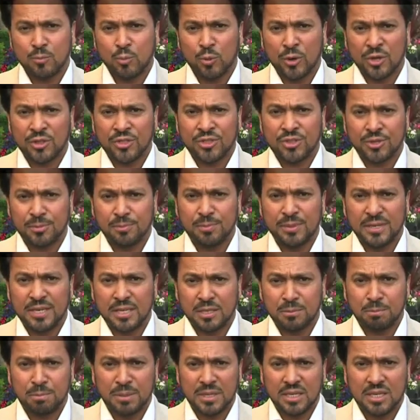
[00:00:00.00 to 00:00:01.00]
with the
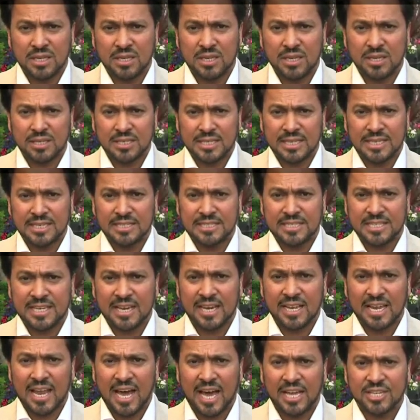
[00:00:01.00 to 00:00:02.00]
BNP and
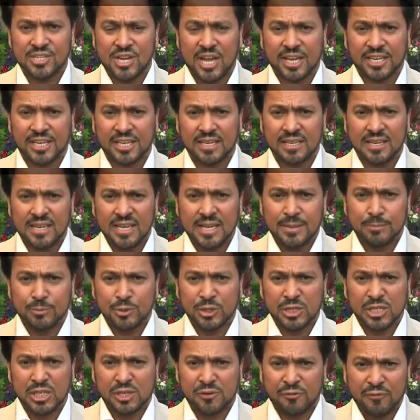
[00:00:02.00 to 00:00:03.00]
EDL hijacking
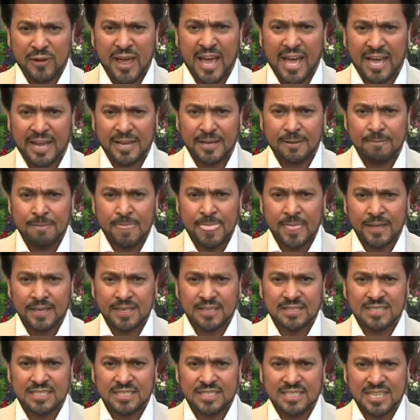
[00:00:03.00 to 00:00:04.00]
British flag.
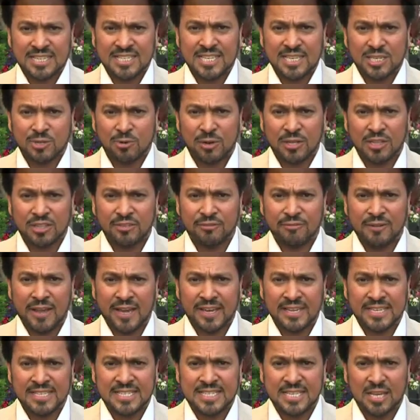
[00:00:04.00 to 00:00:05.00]
Does it desecrate the
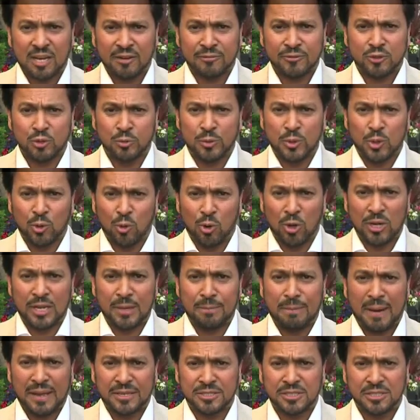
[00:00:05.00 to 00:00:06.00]
flag itself? Do we all
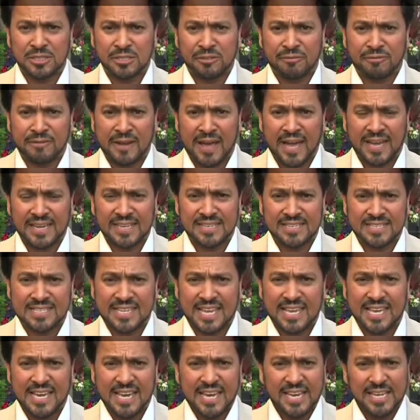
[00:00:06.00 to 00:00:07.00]
abandon the flag and
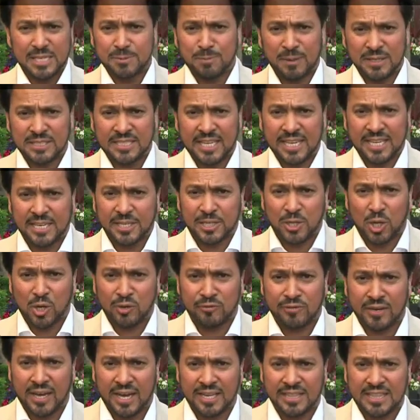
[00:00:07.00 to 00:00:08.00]
say it's been taken
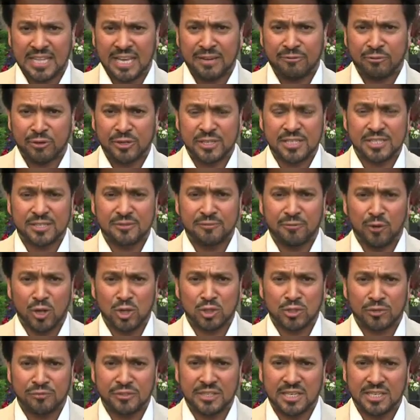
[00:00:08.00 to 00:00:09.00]
over and therefore it's the
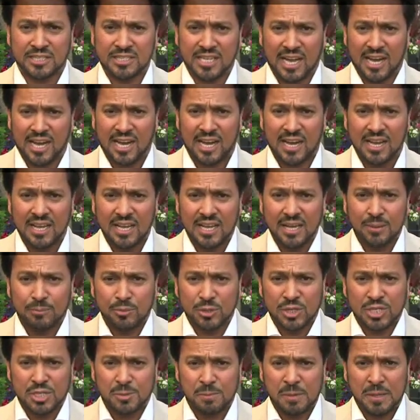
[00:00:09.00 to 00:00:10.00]
fault of the entire
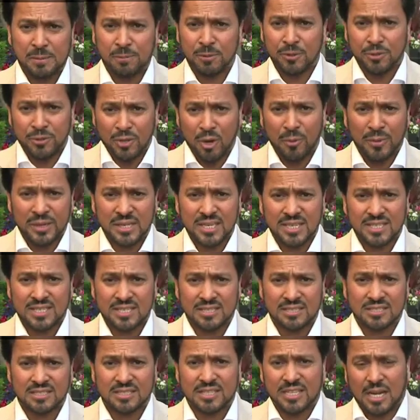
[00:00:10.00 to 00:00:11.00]
British people? No, it
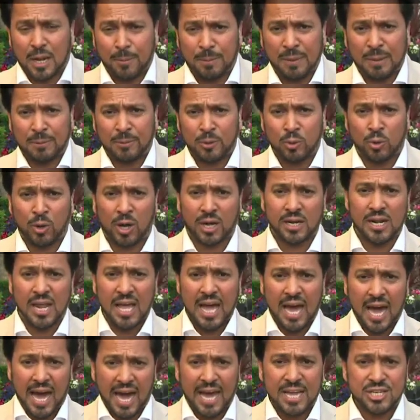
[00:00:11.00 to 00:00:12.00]
isn't. There are people who are
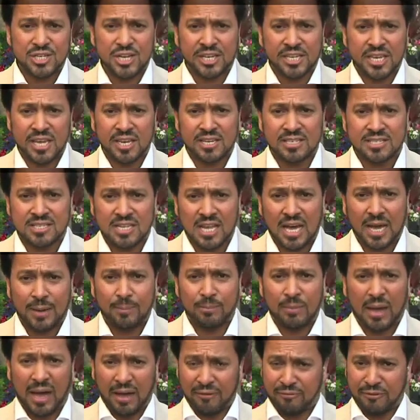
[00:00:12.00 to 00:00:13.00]
hijacking
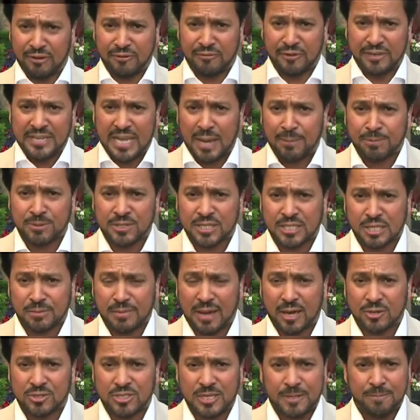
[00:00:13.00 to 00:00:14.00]
Islam. I feel very upset
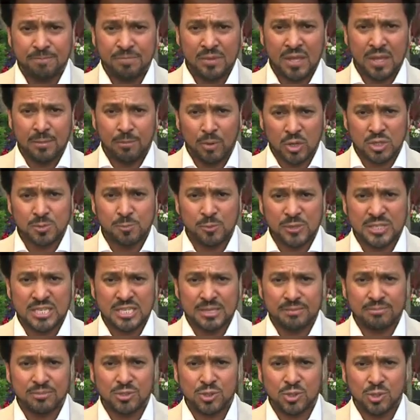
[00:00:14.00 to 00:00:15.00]
about it. Most
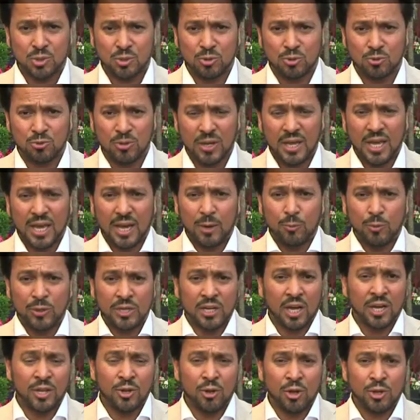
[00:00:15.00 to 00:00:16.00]
Muslims do. We
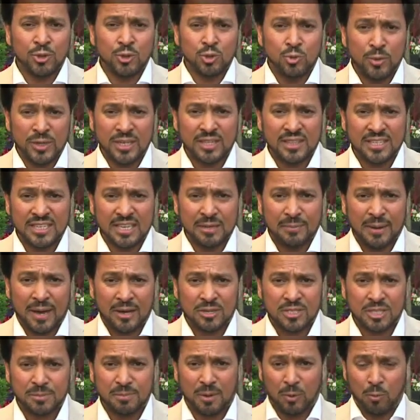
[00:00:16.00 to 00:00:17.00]
cannot do anything
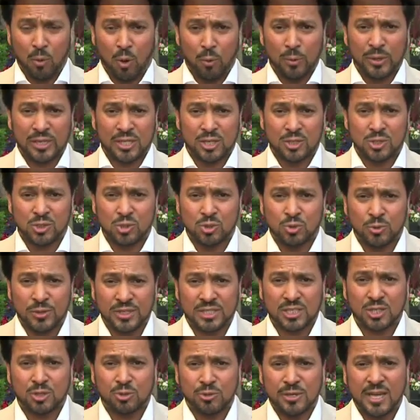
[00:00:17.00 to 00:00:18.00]
about it. But what we can do
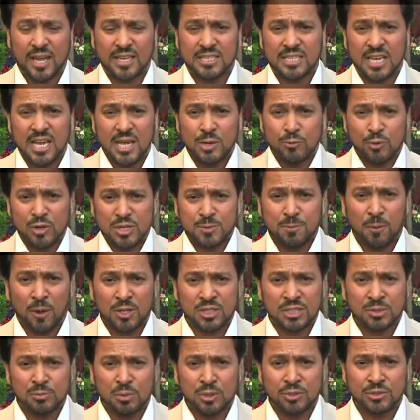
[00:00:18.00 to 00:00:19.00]
is create
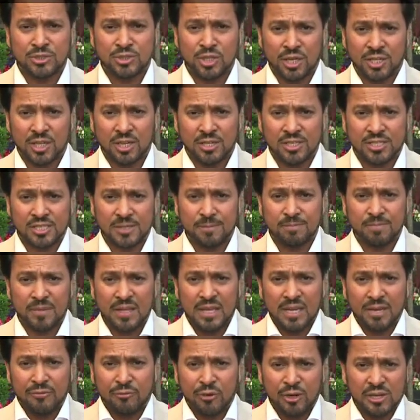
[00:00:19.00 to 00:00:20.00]
responsible journalism.
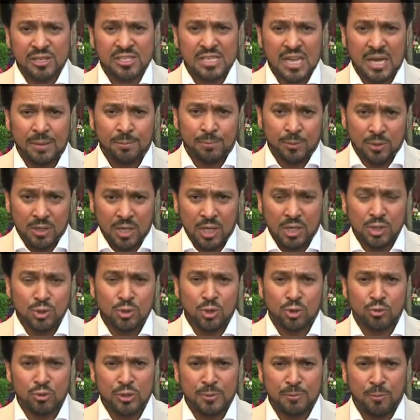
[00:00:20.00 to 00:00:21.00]
For example,
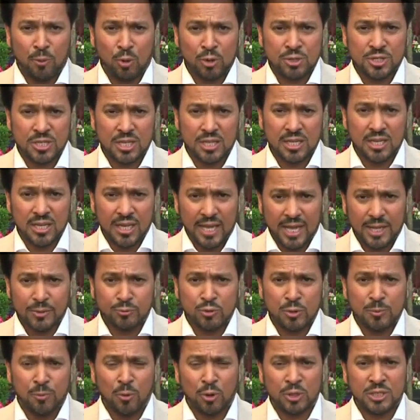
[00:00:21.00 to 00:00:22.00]
your reporting and
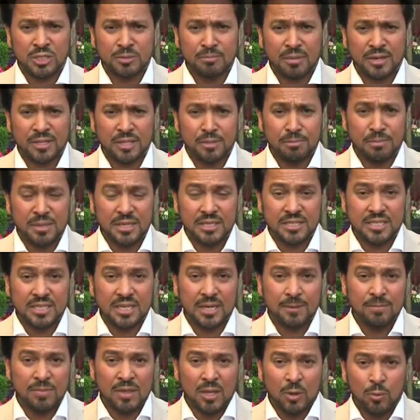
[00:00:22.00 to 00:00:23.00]
reporting by the
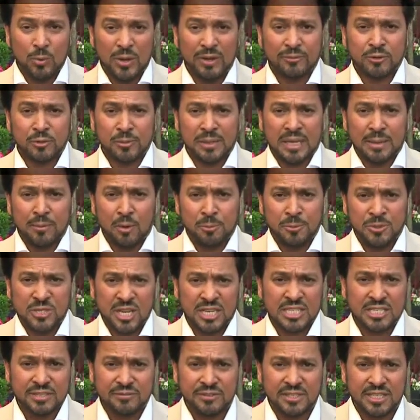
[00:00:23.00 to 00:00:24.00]
media, we have to become
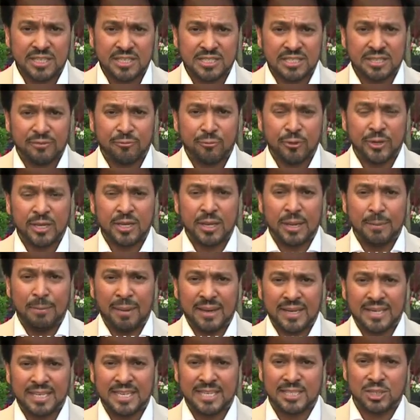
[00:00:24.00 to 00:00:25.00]
objective in it. If we
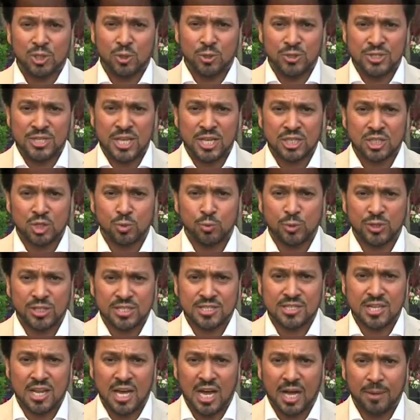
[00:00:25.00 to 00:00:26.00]
make an association with
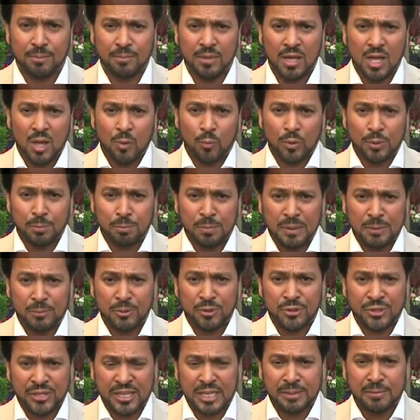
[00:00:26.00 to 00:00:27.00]
Islam, when people
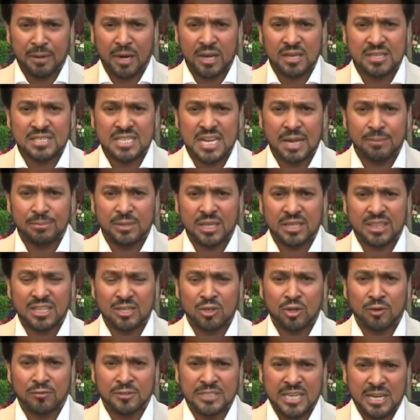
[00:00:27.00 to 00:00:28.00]
think about Islam, they think
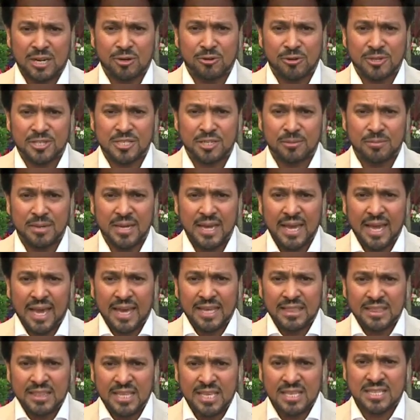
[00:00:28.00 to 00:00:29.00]
of terrorism.
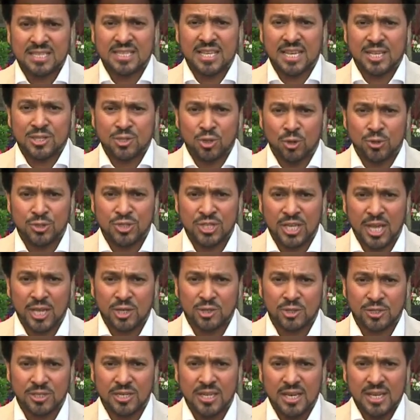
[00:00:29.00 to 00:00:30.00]
And this
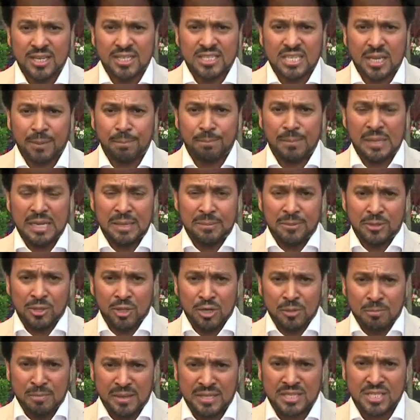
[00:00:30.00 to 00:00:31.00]
association,
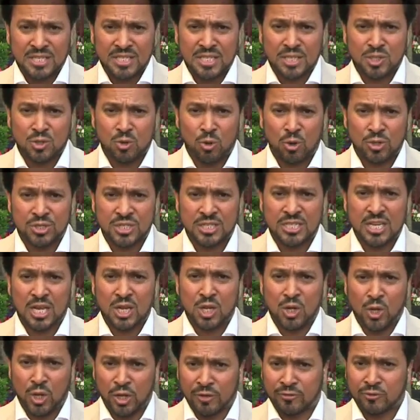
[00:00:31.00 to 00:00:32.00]
subliminal message, is causing a
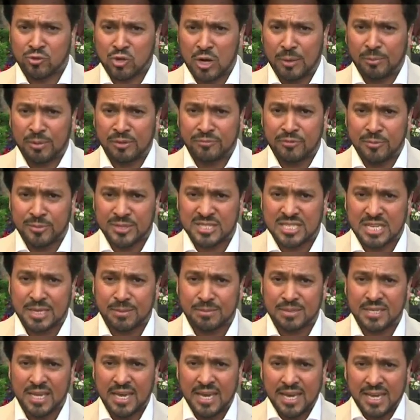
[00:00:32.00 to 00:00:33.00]
lot of trouble for
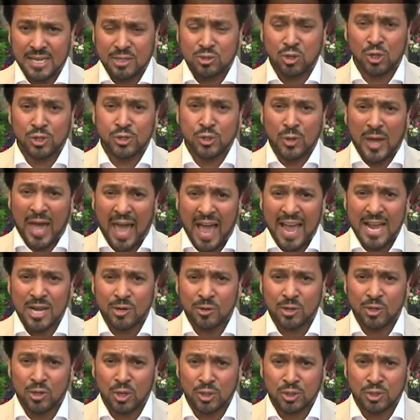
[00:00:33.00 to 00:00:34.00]
Muslims. It's also
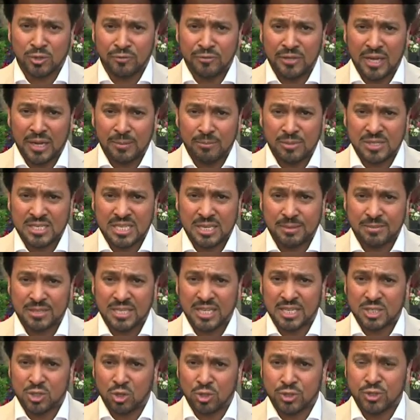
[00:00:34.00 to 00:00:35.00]
angering lots of young Muslims, and
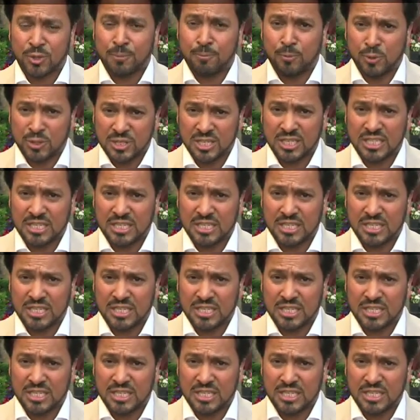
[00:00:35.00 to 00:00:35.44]
it's also pushing